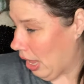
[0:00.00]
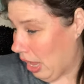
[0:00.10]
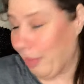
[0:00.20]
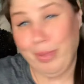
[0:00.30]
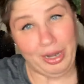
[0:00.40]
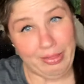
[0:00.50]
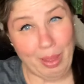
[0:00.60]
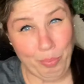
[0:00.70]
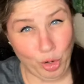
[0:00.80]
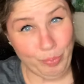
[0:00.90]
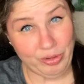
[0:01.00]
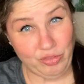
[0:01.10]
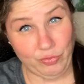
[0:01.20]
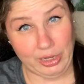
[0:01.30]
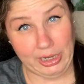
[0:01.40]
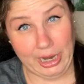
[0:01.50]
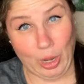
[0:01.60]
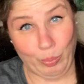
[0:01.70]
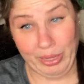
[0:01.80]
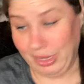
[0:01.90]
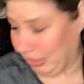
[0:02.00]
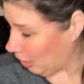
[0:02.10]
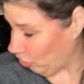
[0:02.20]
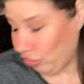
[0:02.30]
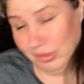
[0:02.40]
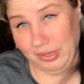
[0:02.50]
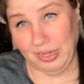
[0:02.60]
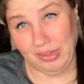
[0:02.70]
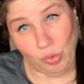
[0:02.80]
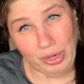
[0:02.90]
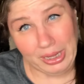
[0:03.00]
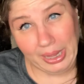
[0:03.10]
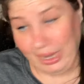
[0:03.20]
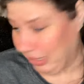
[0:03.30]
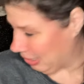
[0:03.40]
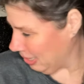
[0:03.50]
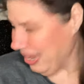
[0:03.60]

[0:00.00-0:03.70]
I picked that purposefully now because it's already late.